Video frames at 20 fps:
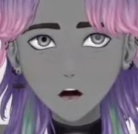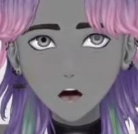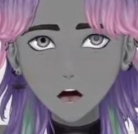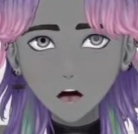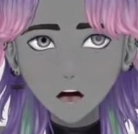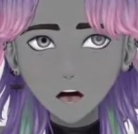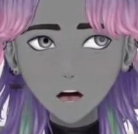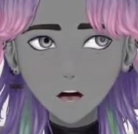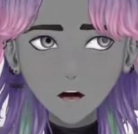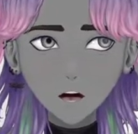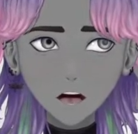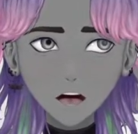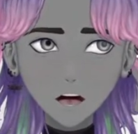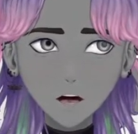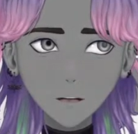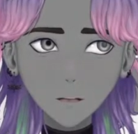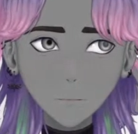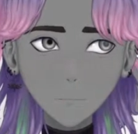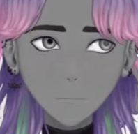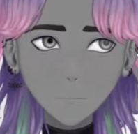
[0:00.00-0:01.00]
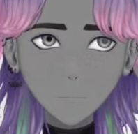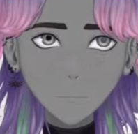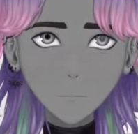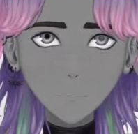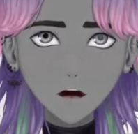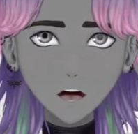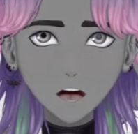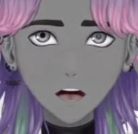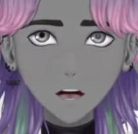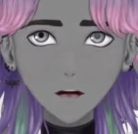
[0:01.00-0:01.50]
have
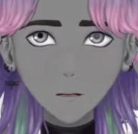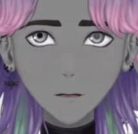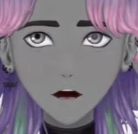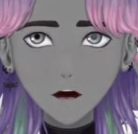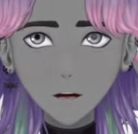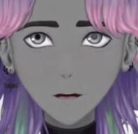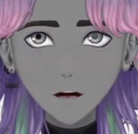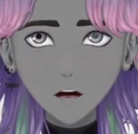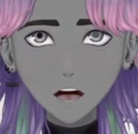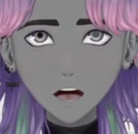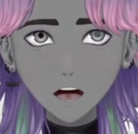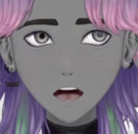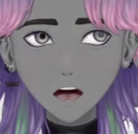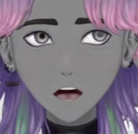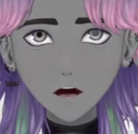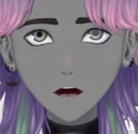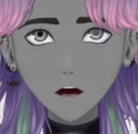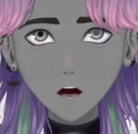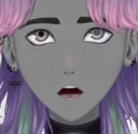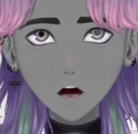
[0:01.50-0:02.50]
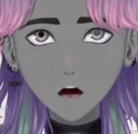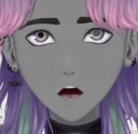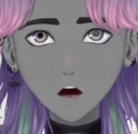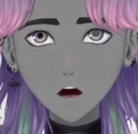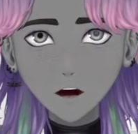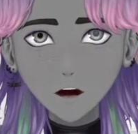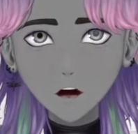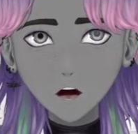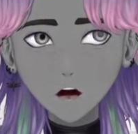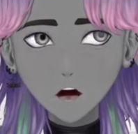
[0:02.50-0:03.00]
my friends are
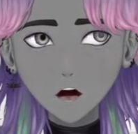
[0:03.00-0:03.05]
all,